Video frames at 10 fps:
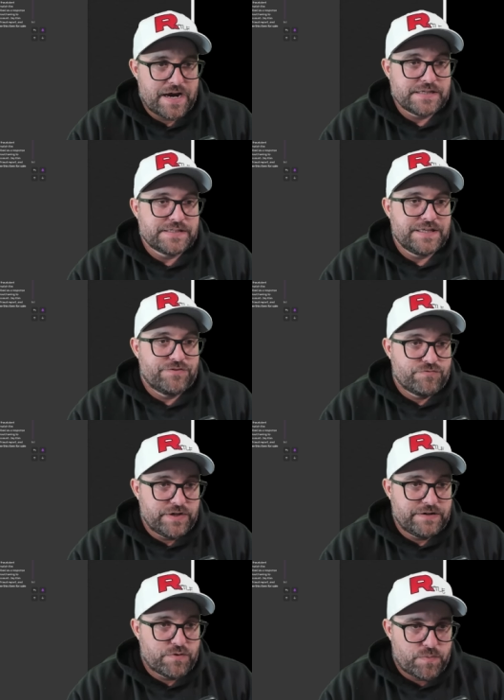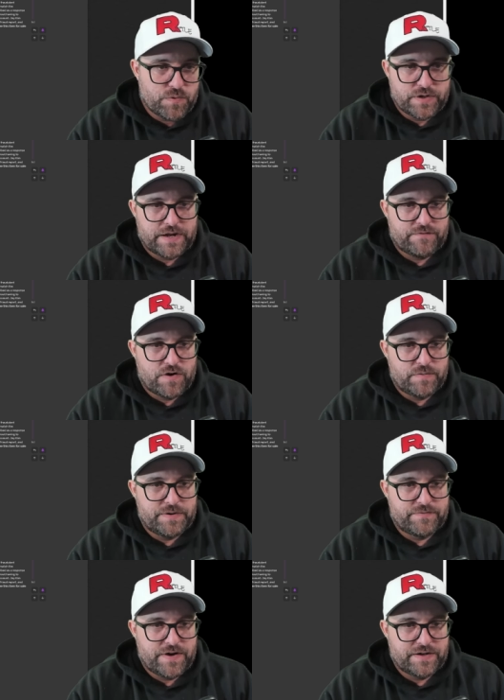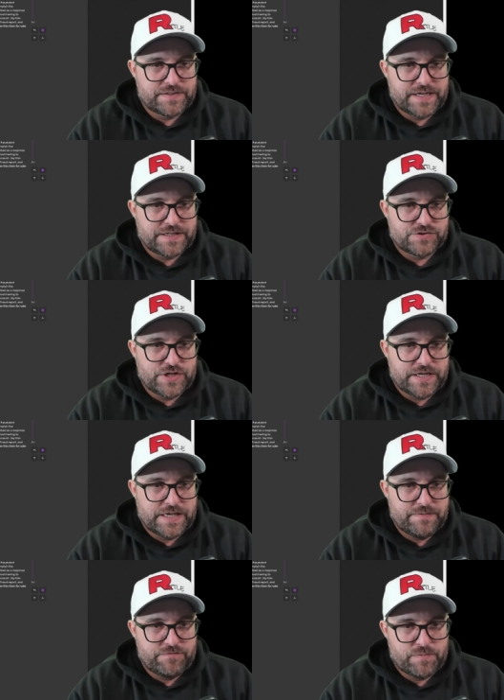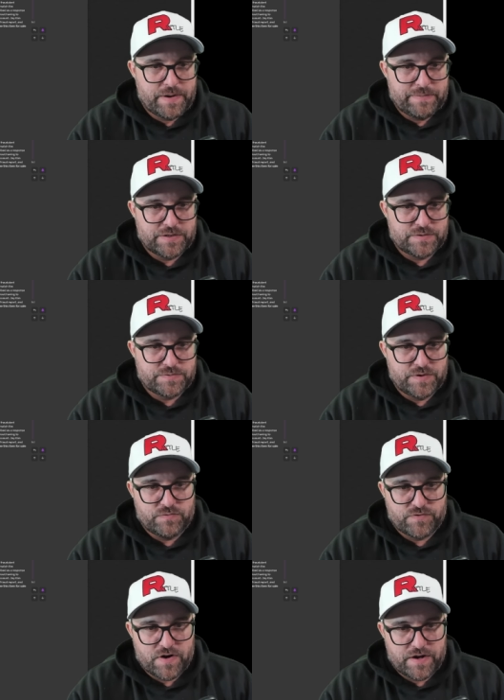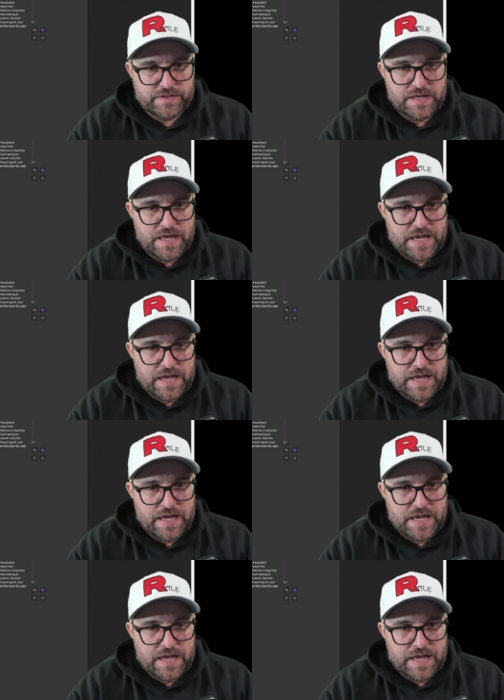IC3 report have all been filed against Jay Kim for payment dispute fraud.